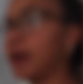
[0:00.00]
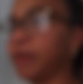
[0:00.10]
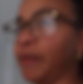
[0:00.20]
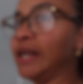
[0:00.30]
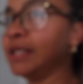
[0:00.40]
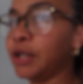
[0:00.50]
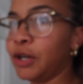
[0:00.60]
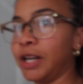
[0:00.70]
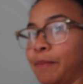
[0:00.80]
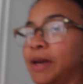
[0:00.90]
then I'm gonna make
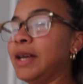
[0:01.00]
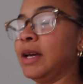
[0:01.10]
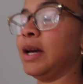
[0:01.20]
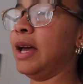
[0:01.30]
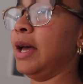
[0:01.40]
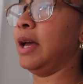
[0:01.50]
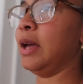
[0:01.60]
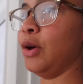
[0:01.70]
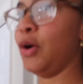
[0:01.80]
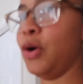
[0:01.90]
dinner, and I'm making
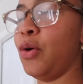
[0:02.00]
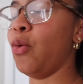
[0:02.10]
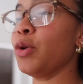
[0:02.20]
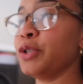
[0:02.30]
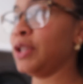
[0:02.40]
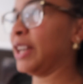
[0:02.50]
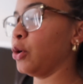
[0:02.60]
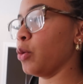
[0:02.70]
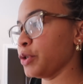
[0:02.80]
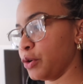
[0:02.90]
a an
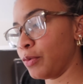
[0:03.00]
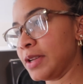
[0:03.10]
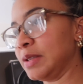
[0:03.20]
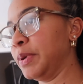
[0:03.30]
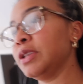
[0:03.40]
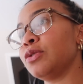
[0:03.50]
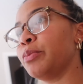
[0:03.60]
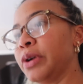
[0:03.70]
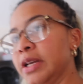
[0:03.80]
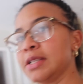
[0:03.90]
orzo recipe, so
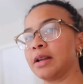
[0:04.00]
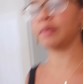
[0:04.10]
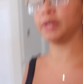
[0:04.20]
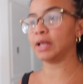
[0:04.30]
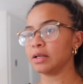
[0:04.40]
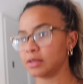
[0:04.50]
I'm pretty excited about that.